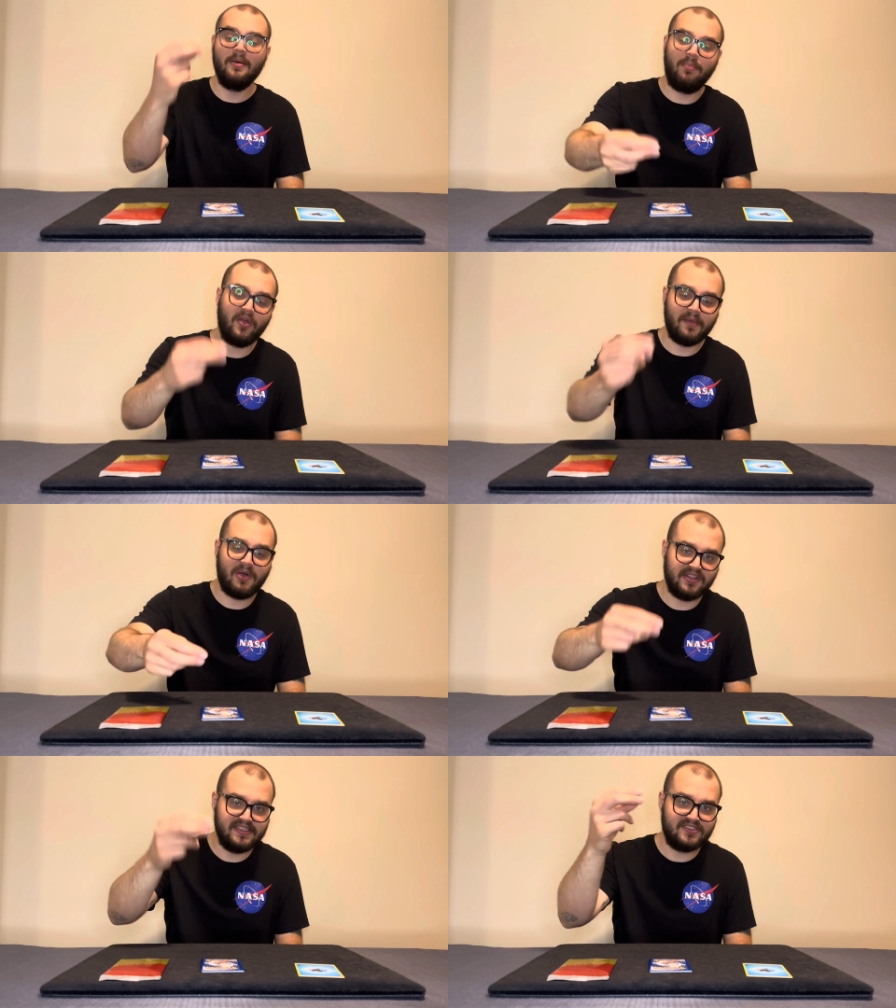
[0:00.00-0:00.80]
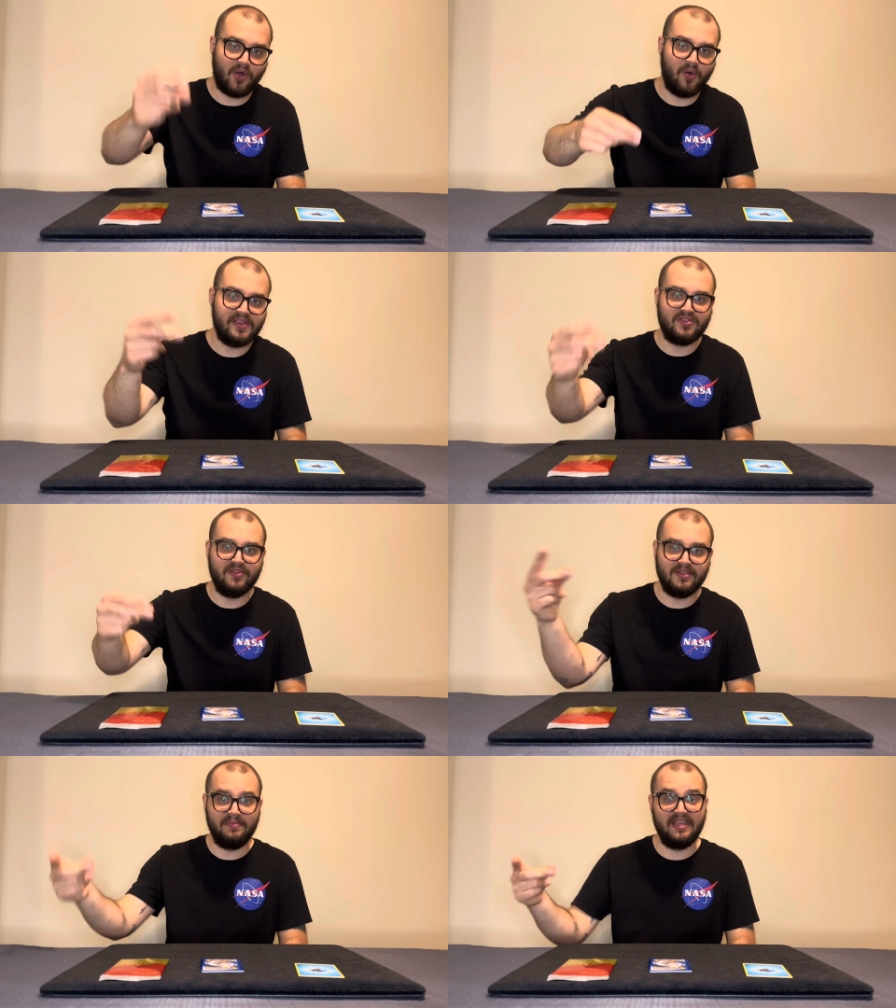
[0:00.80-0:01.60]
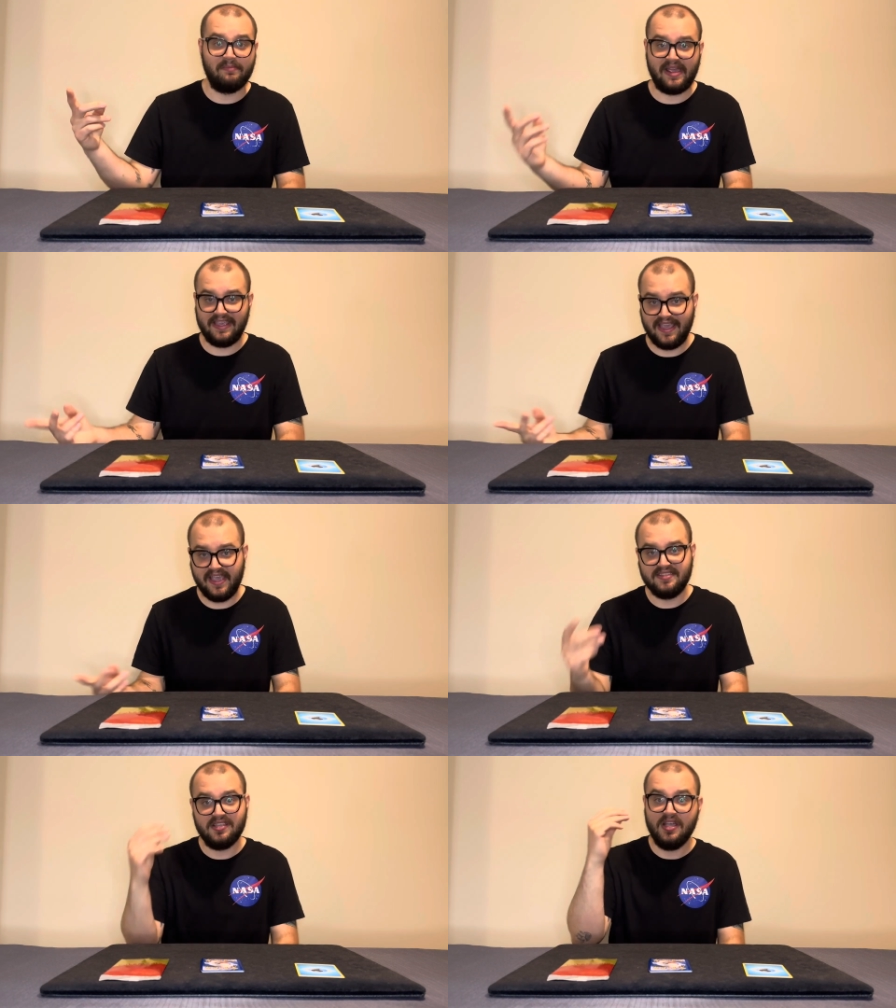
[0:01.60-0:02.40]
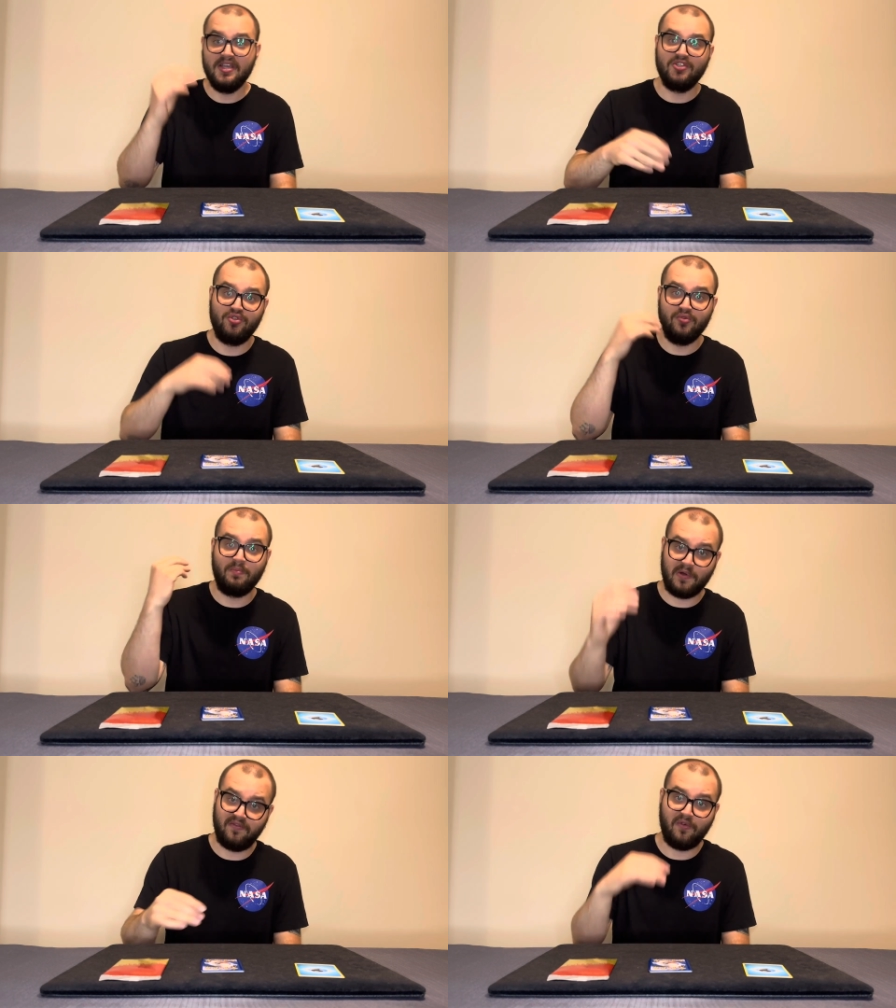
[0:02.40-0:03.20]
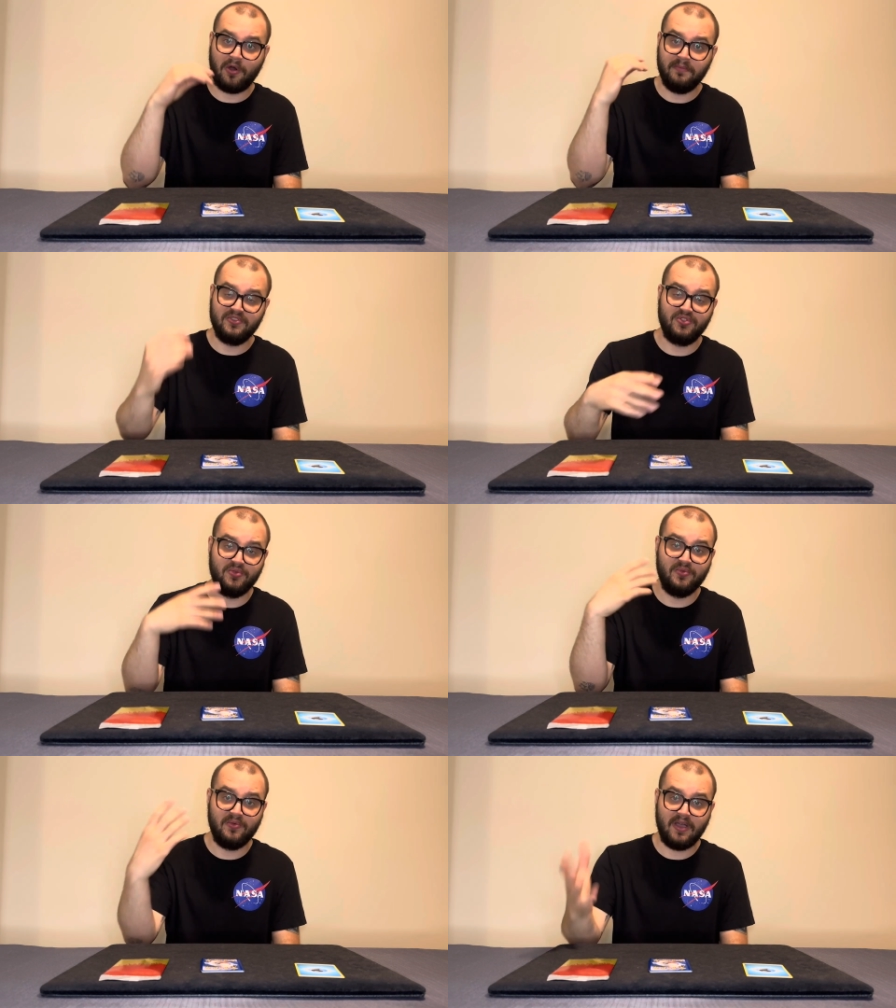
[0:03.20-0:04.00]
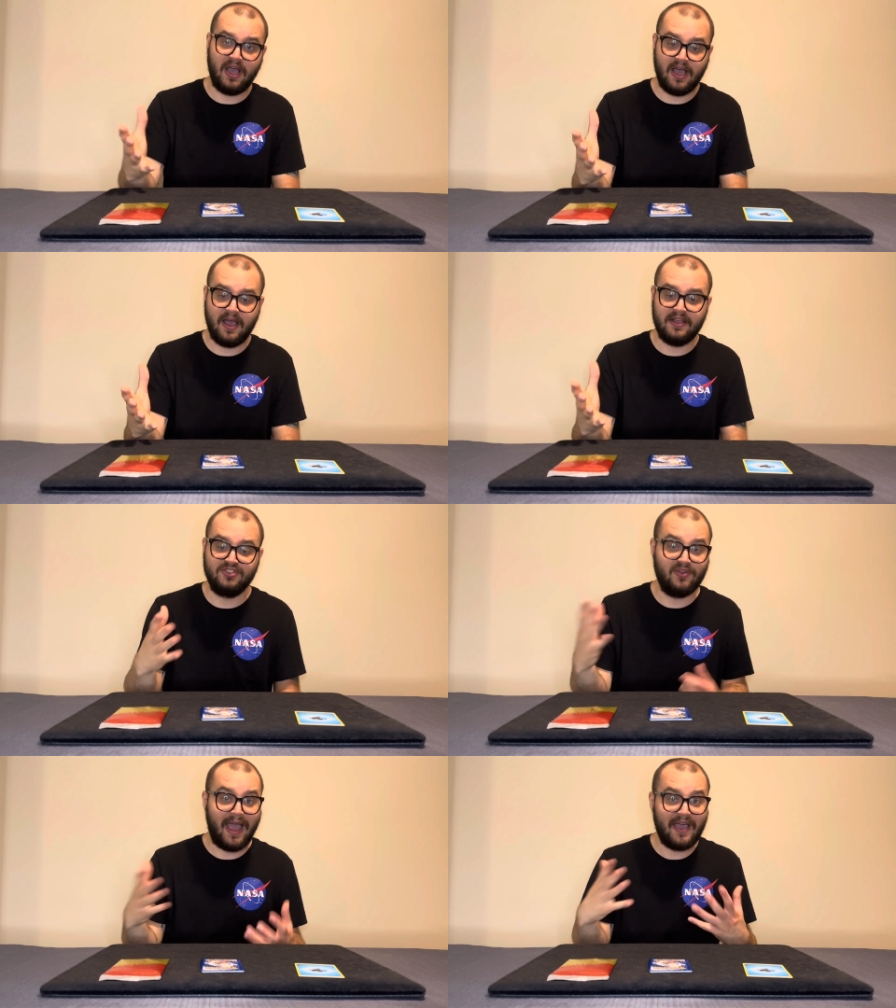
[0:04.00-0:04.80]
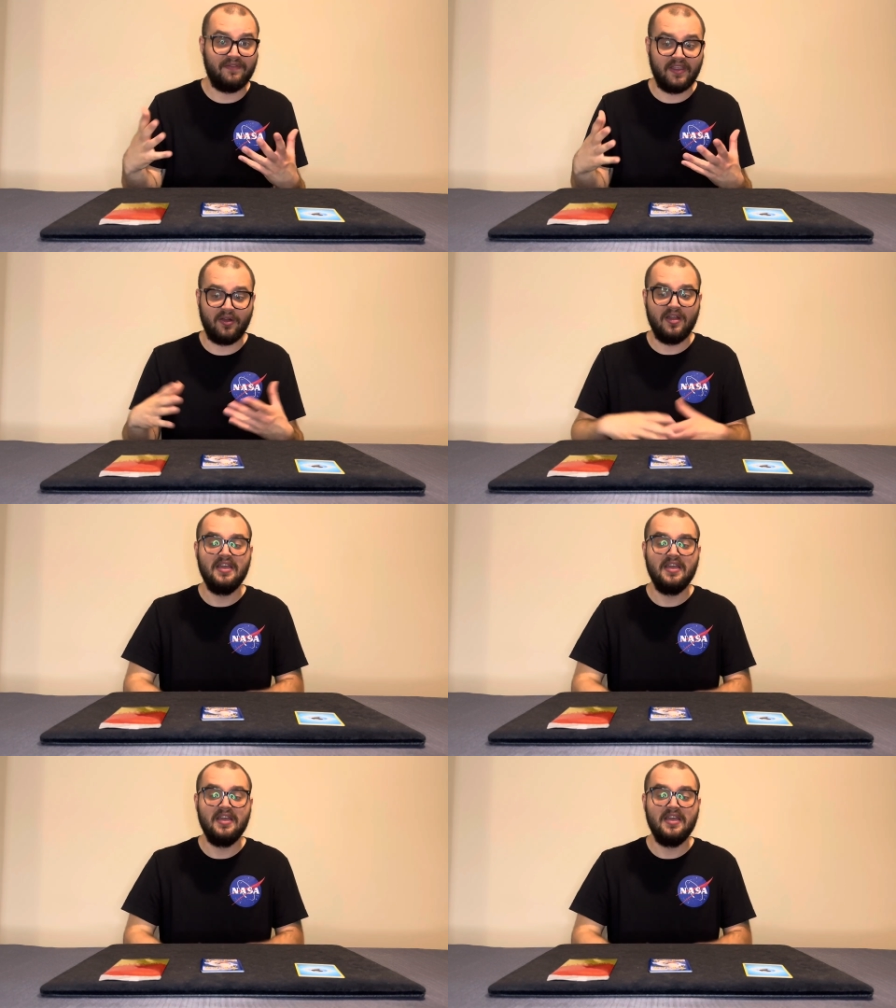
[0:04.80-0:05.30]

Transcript: Pokemon is always going to be in my case to perform to uh, to have there